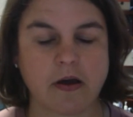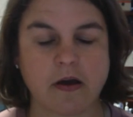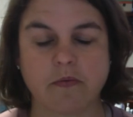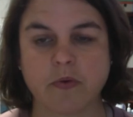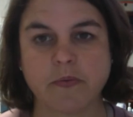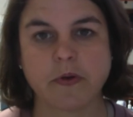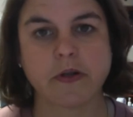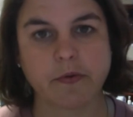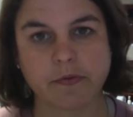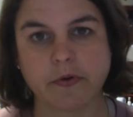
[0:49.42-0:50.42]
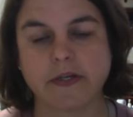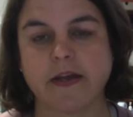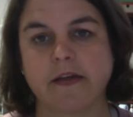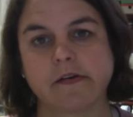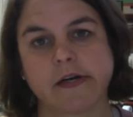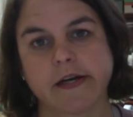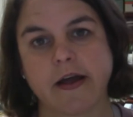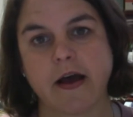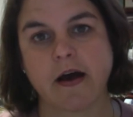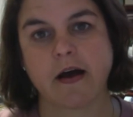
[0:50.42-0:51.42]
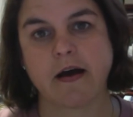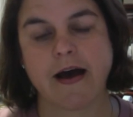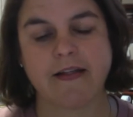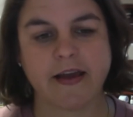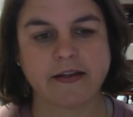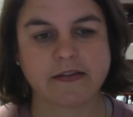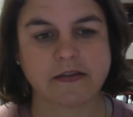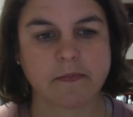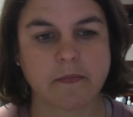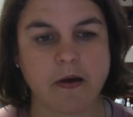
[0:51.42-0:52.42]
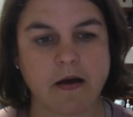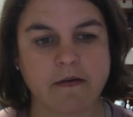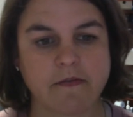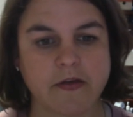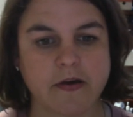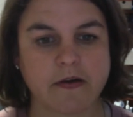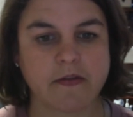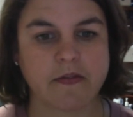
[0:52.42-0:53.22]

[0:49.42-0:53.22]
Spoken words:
we would go through it together and highlight some of the